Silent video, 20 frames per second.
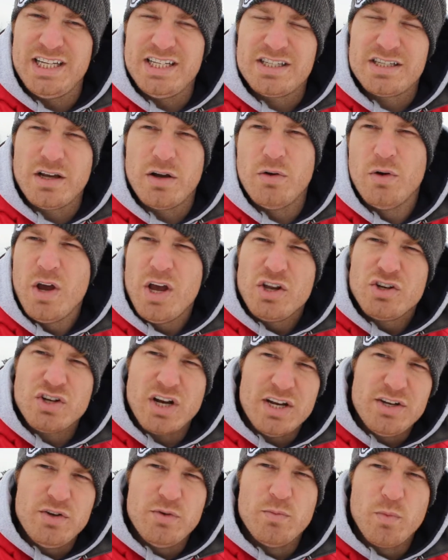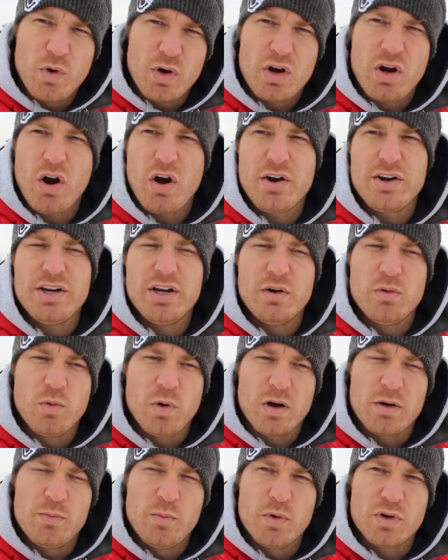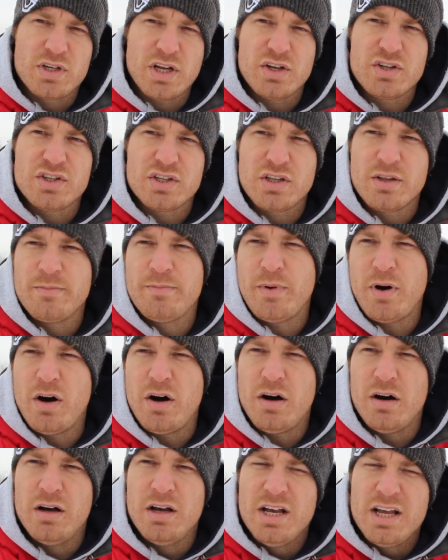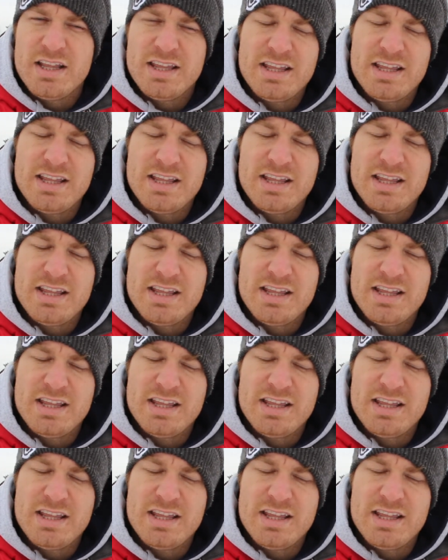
So try and do more cardio work, more touches on the ball,